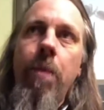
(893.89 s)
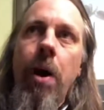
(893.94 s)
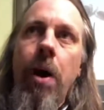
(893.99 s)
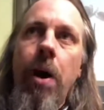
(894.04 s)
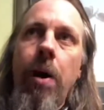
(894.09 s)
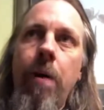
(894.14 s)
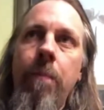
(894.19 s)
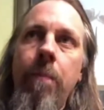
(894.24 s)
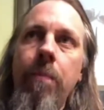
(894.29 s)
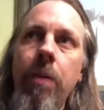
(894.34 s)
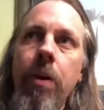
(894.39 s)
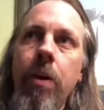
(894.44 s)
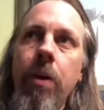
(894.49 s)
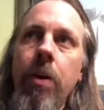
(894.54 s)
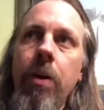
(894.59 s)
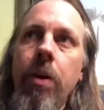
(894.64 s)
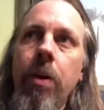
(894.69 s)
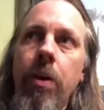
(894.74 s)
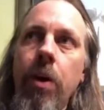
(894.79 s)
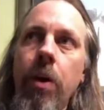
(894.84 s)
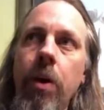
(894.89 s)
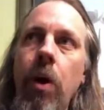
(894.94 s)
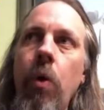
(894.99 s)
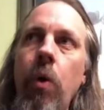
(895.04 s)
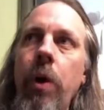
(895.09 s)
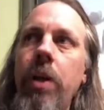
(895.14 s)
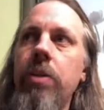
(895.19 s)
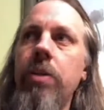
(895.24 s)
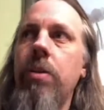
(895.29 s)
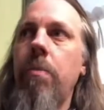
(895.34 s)
um,
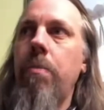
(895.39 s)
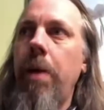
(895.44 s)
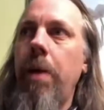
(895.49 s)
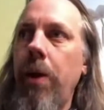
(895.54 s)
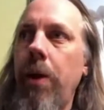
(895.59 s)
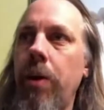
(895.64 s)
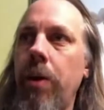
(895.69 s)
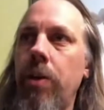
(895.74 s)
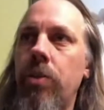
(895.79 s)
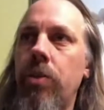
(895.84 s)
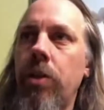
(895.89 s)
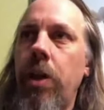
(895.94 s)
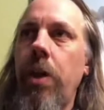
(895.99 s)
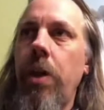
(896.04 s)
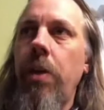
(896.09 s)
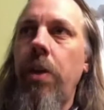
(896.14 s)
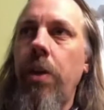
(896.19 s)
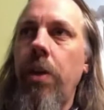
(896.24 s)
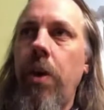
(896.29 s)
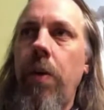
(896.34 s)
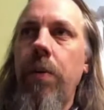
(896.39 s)
go into marriage carrying